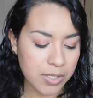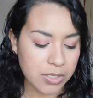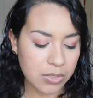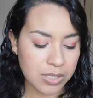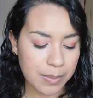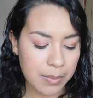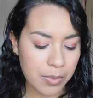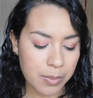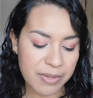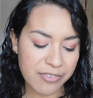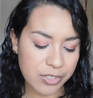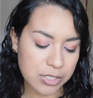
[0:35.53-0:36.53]
So some of them will
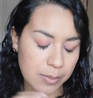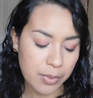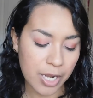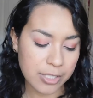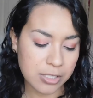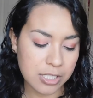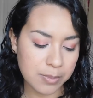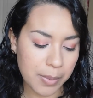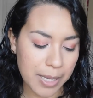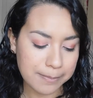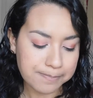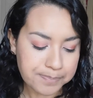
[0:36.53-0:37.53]
be first impressions,
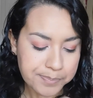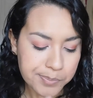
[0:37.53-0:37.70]
but